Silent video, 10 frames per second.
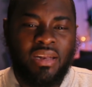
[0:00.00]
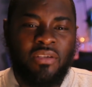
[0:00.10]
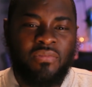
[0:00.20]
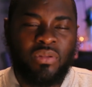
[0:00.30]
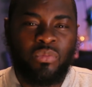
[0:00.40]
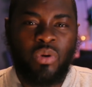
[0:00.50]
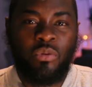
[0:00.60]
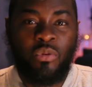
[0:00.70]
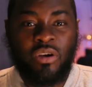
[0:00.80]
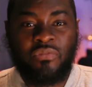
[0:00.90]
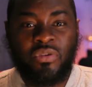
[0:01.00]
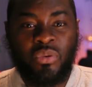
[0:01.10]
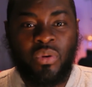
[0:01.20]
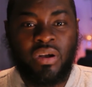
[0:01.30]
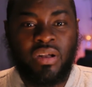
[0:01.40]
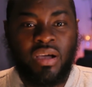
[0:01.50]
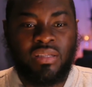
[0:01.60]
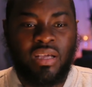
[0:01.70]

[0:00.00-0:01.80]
if it will work for you or not,